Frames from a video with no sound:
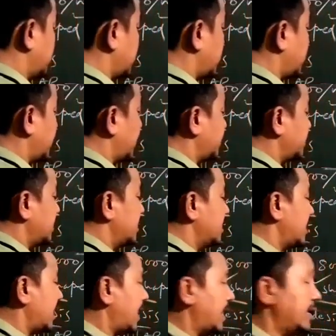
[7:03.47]
All right.
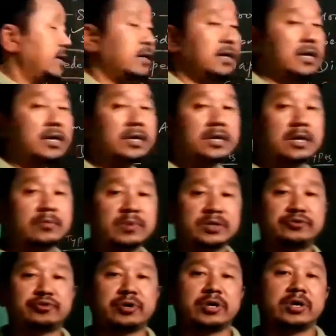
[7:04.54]
And number
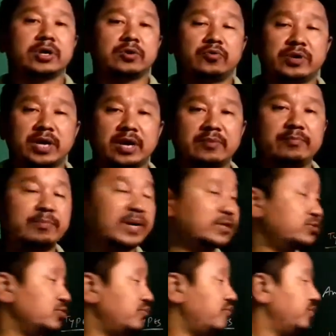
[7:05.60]
3, we have
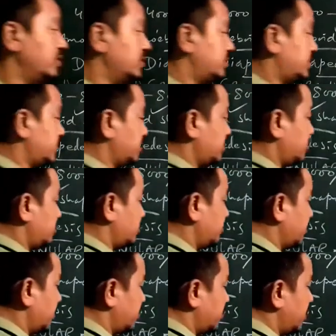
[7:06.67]
basophils.
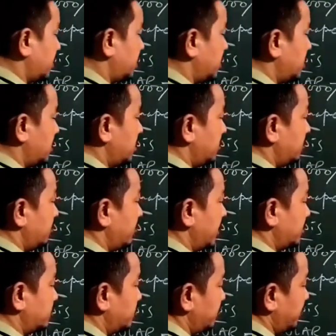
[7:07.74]
We have what?
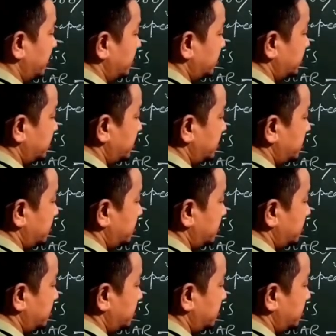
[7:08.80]
Basophils.